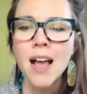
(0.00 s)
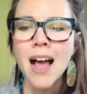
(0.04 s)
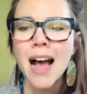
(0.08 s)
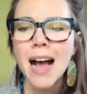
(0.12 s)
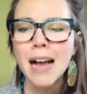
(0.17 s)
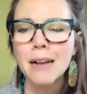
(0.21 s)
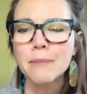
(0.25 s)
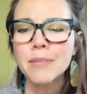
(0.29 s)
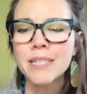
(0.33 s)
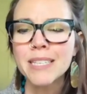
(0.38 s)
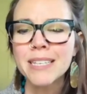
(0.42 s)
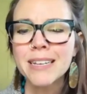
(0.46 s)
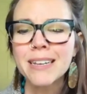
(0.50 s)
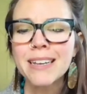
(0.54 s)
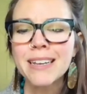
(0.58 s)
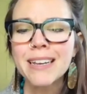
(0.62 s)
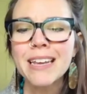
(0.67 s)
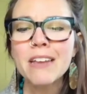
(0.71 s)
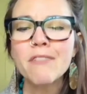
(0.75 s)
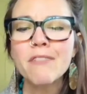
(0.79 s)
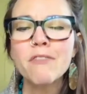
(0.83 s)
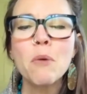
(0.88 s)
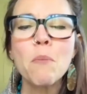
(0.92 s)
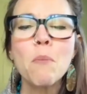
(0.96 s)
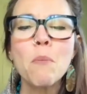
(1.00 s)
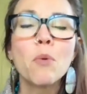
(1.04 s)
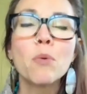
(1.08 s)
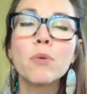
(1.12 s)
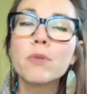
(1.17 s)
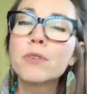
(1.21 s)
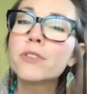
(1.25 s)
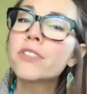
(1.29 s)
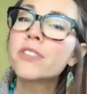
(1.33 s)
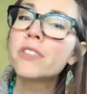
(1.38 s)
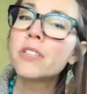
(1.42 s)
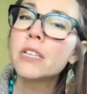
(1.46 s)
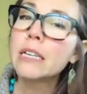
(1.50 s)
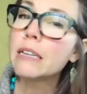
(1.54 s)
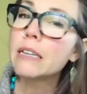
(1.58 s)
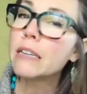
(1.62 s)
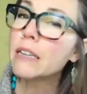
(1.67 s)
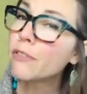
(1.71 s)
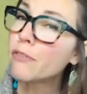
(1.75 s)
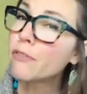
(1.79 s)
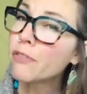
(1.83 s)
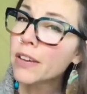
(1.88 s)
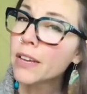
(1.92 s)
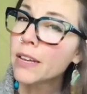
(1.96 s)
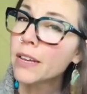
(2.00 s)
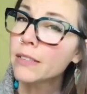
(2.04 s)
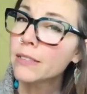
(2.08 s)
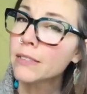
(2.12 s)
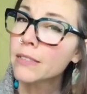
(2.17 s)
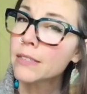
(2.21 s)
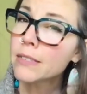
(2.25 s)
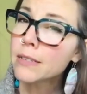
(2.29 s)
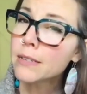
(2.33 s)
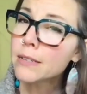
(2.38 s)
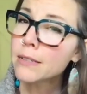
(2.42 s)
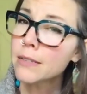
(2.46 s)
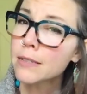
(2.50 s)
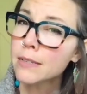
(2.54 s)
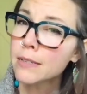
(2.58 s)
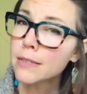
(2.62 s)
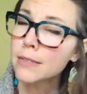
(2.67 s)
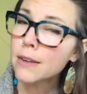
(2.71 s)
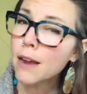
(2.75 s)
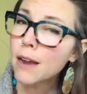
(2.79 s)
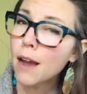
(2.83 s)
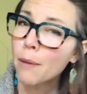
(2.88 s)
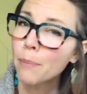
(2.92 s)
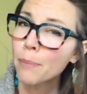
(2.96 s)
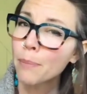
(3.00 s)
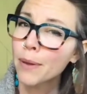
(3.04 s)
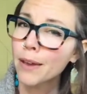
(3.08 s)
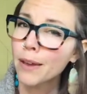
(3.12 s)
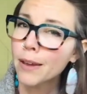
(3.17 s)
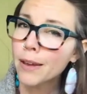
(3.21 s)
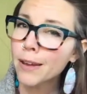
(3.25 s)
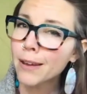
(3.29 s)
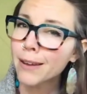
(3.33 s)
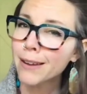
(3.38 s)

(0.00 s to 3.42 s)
I'm seeing even more significance in this topic